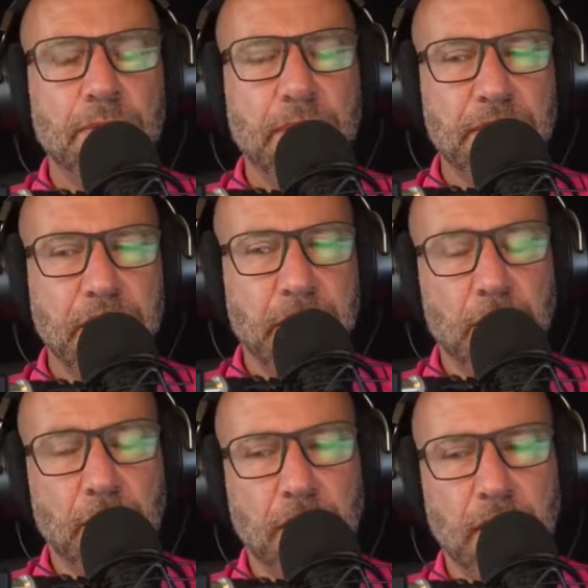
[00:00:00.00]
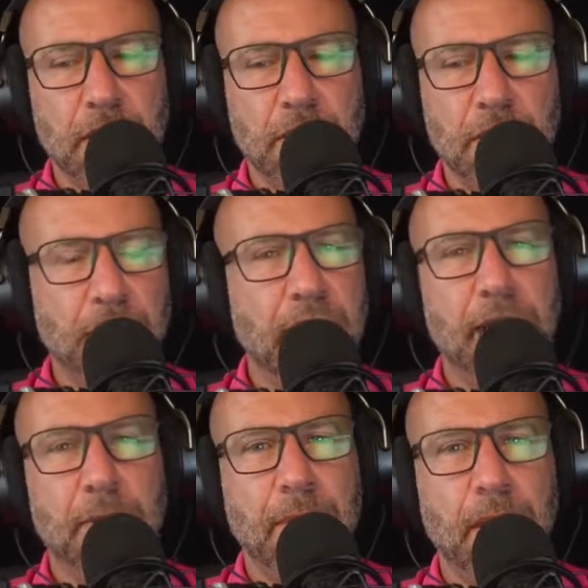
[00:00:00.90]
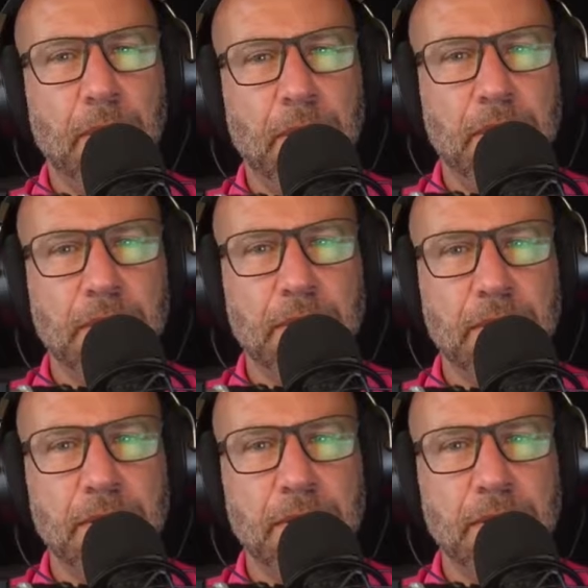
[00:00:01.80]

basically were not picky about what